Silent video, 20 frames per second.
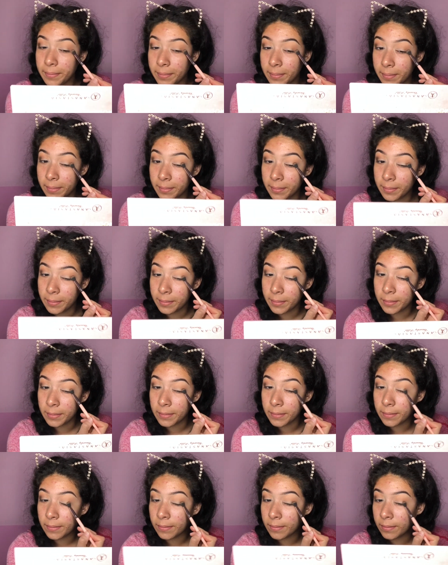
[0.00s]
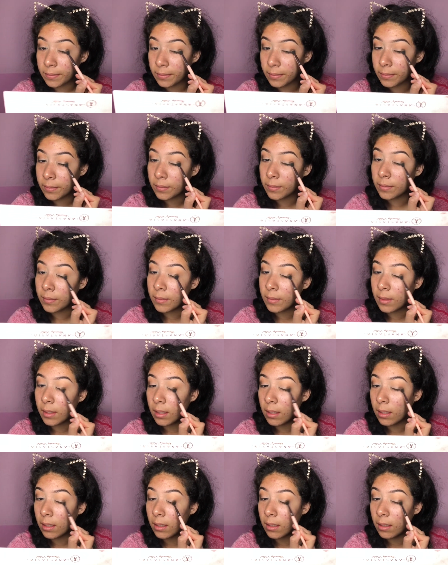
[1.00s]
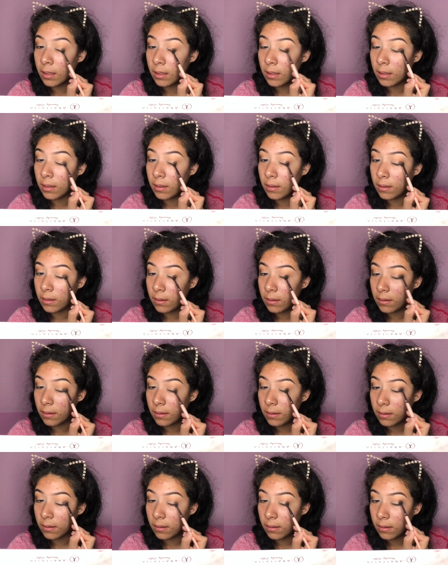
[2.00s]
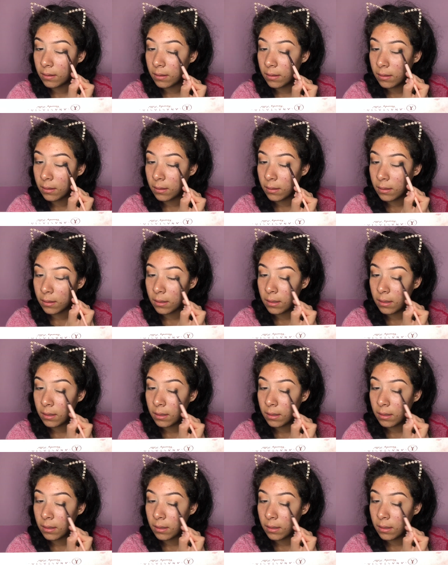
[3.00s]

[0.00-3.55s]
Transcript: (no one is talking)